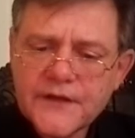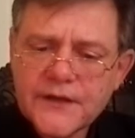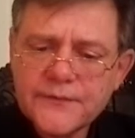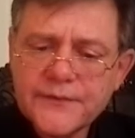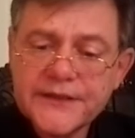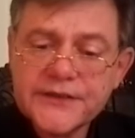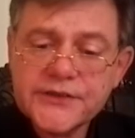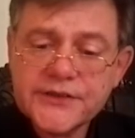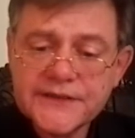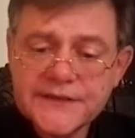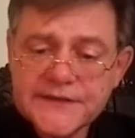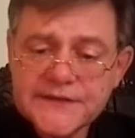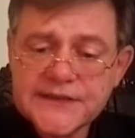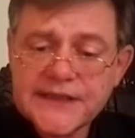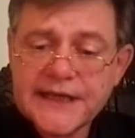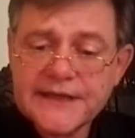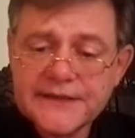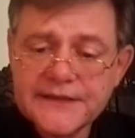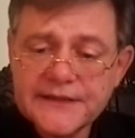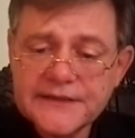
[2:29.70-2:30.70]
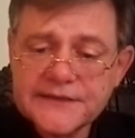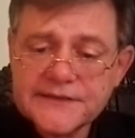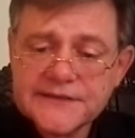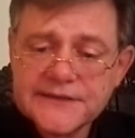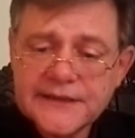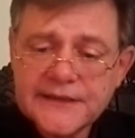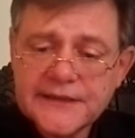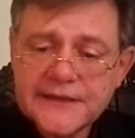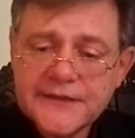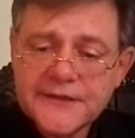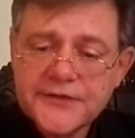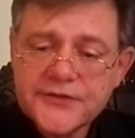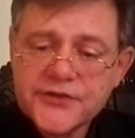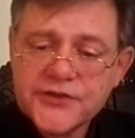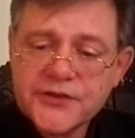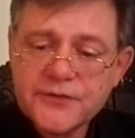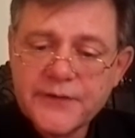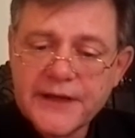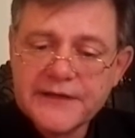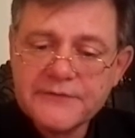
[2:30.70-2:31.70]
When she had said this,
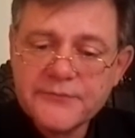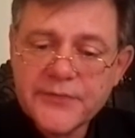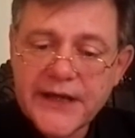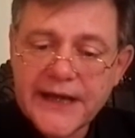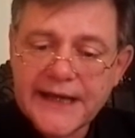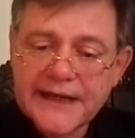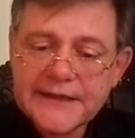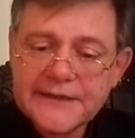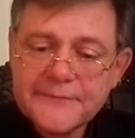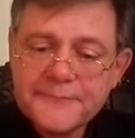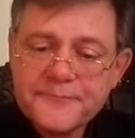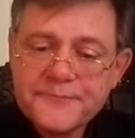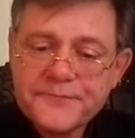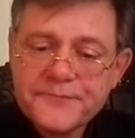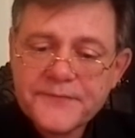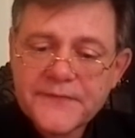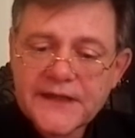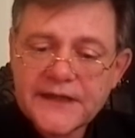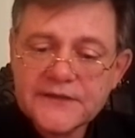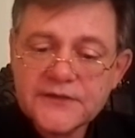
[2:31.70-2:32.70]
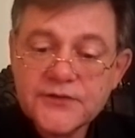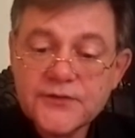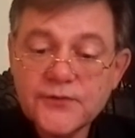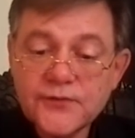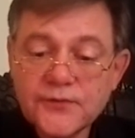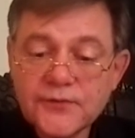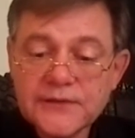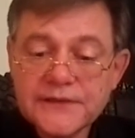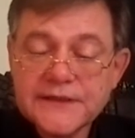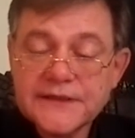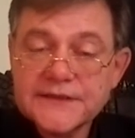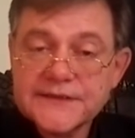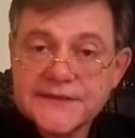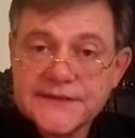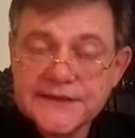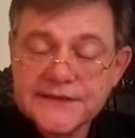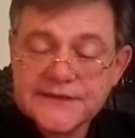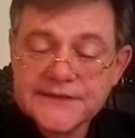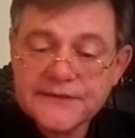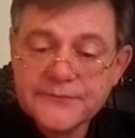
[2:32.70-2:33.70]
she went back and called her
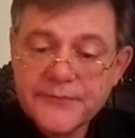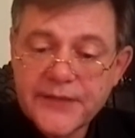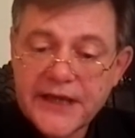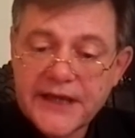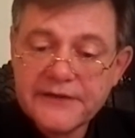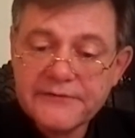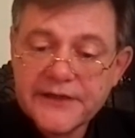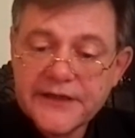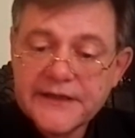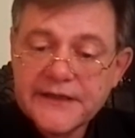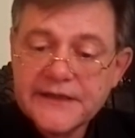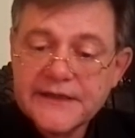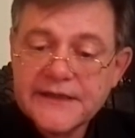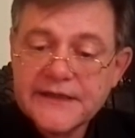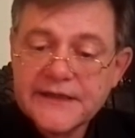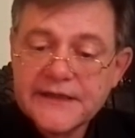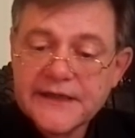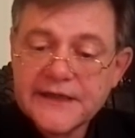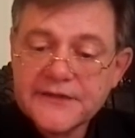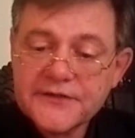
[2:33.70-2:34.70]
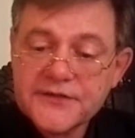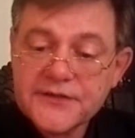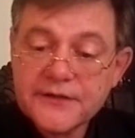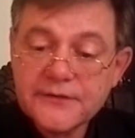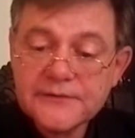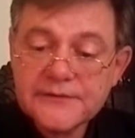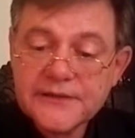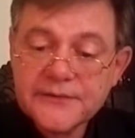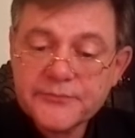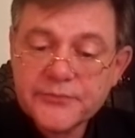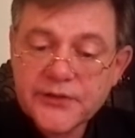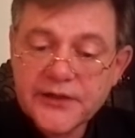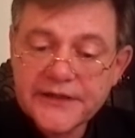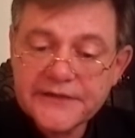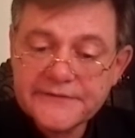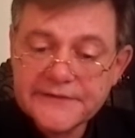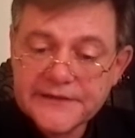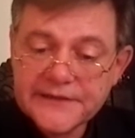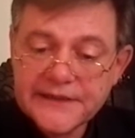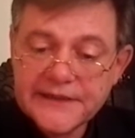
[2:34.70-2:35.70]
sister Mary and told her
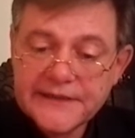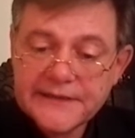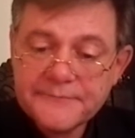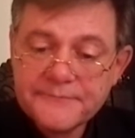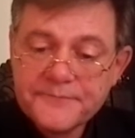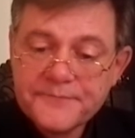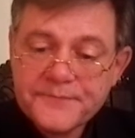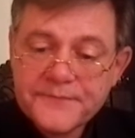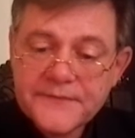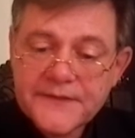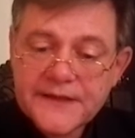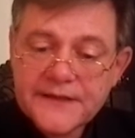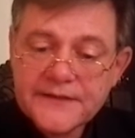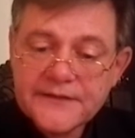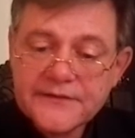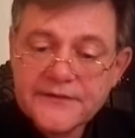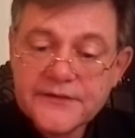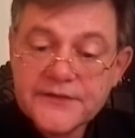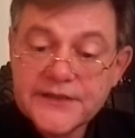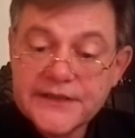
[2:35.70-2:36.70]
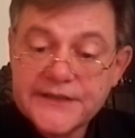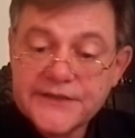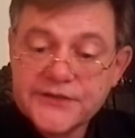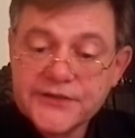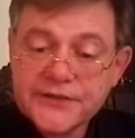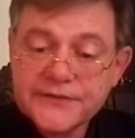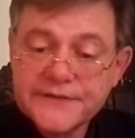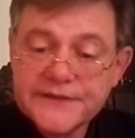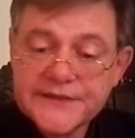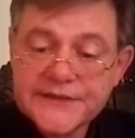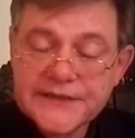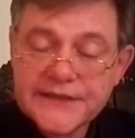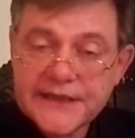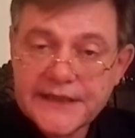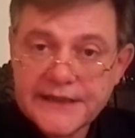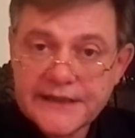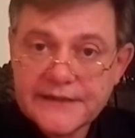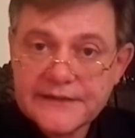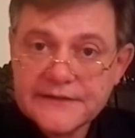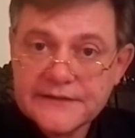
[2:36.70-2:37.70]
privately, "The teacher is
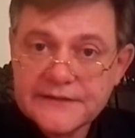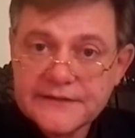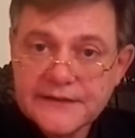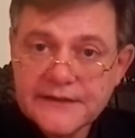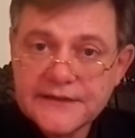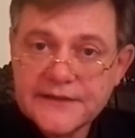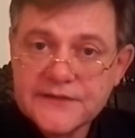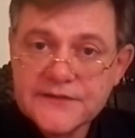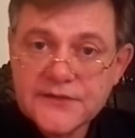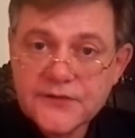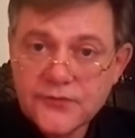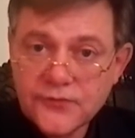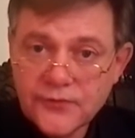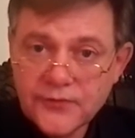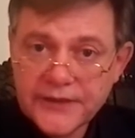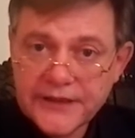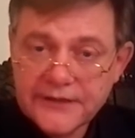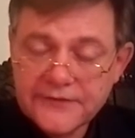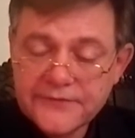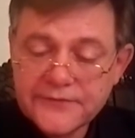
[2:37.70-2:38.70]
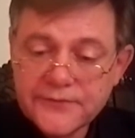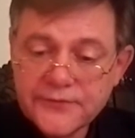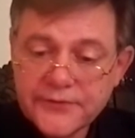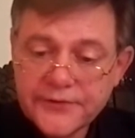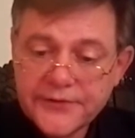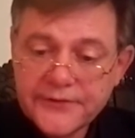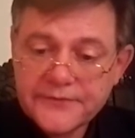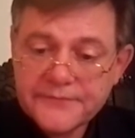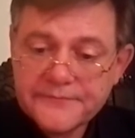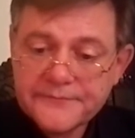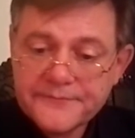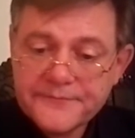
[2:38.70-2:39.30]
here and is calling for you."